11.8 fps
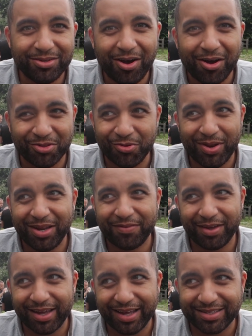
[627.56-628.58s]
You can't do
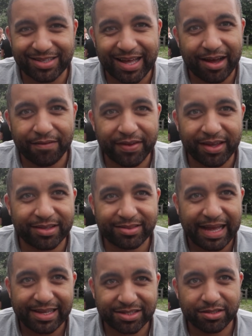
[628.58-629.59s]
anything against that. I think
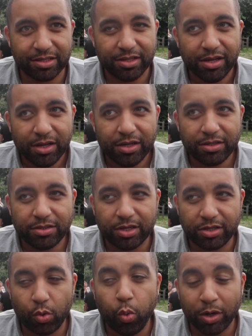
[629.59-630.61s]
that's
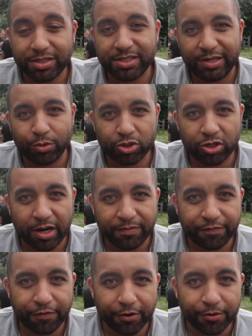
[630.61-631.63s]
the quality will
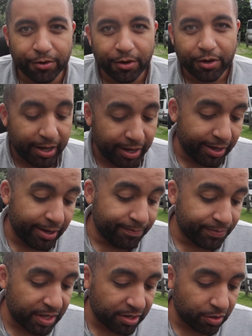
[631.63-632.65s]
shine through.
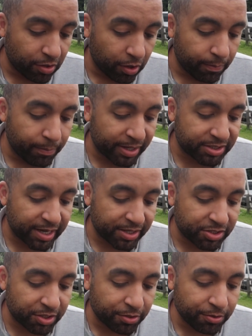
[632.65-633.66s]
Then you've got match day
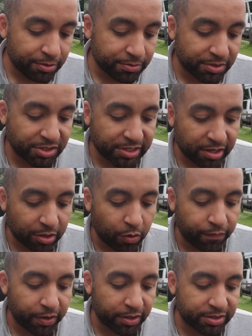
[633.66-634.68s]
two,
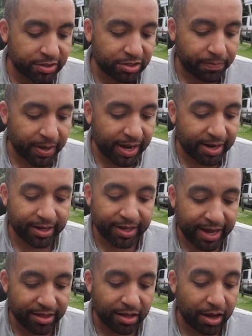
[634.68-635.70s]
Senegal versus Japan.
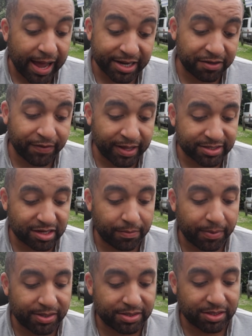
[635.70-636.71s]
Again, I actually think that's
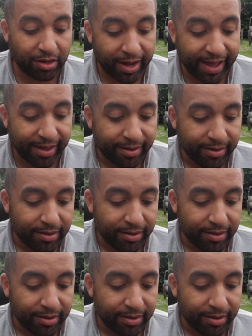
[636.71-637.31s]
going to be tight